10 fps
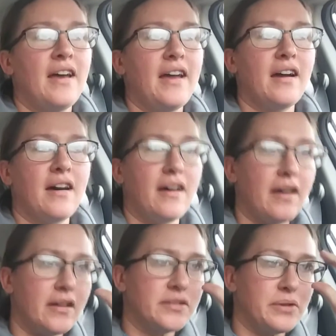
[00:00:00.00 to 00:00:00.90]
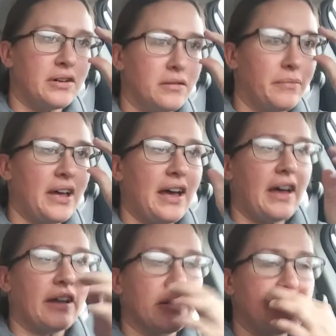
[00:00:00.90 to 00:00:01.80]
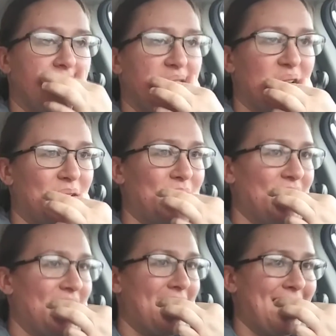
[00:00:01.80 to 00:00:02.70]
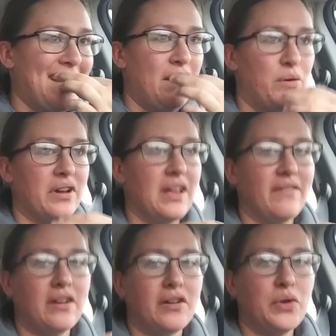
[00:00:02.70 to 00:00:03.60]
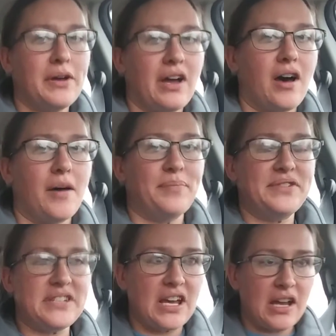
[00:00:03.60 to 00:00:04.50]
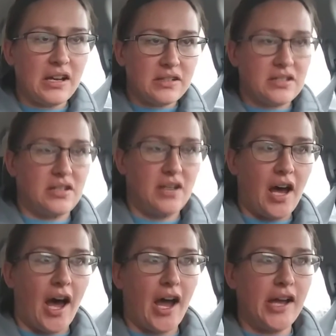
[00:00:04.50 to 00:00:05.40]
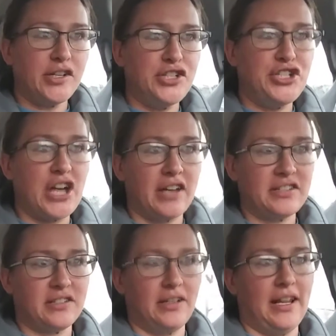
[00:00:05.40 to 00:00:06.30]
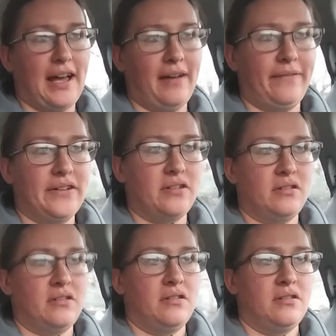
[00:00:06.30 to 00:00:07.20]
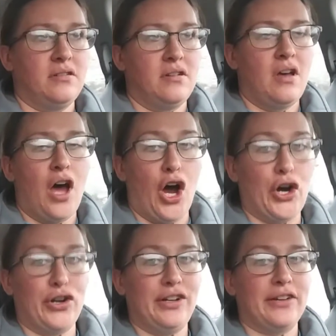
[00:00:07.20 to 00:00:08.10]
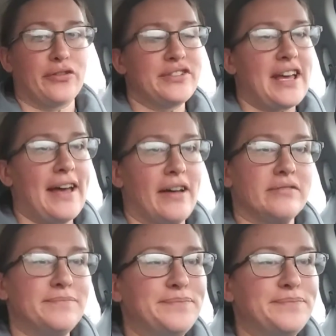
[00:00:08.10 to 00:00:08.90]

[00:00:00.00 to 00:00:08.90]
Hey guys, welcome back. So, I want to give you a quick update. I just left our little town.